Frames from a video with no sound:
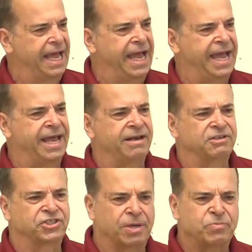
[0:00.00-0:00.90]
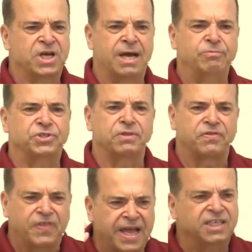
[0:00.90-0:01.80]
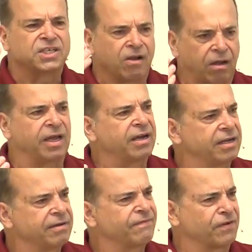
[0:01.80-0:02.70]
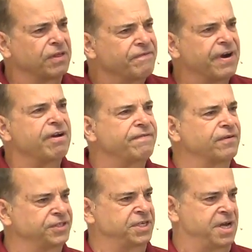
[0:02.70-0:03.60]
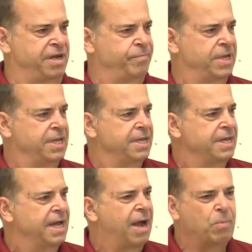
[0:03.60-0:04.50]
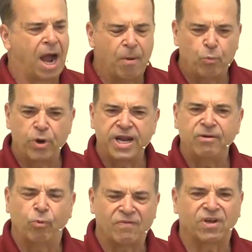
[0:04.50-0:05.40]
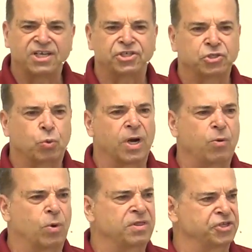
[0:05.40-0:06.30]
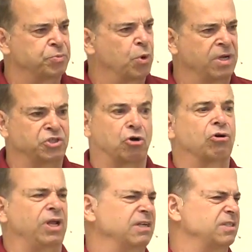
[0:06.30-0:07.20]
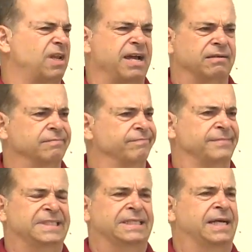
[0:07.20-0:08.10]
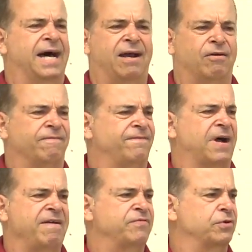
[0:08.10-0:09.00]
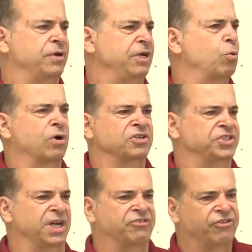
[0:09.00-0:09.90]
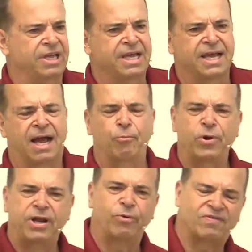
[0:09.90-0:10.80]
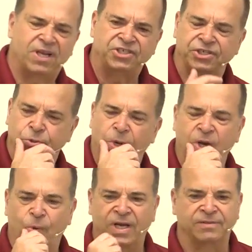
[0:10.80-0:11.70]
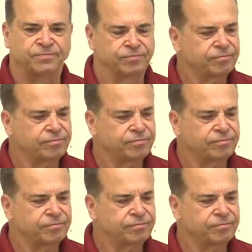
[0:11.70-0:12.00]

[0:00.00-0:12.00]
and sometimes things click for the very first time? I'm, I'm reading Revelation 21 this morning. It's early. It's like, I don't know, 5.30, quarter 6. I'm reading Revelation 21,